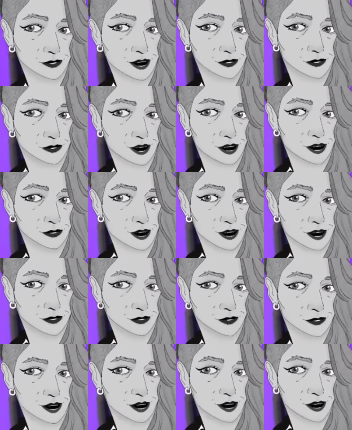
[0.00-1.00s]
So if that's
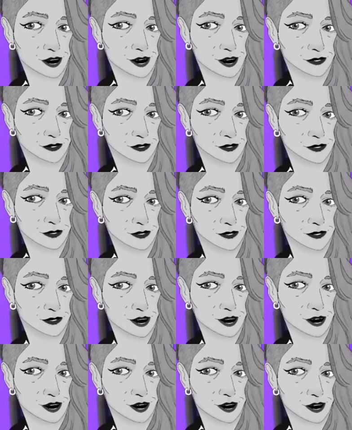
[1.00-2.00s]
gonna be a
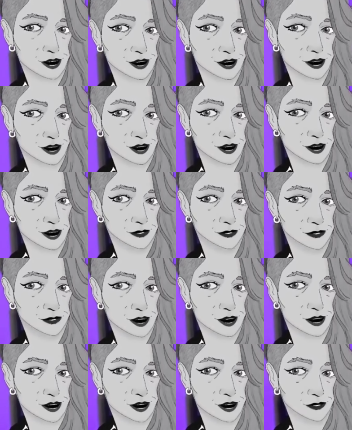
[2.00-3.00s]
really long
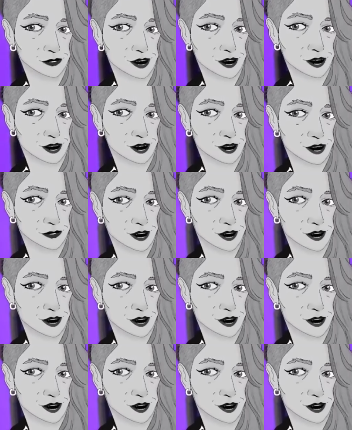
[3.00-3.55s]
little friend.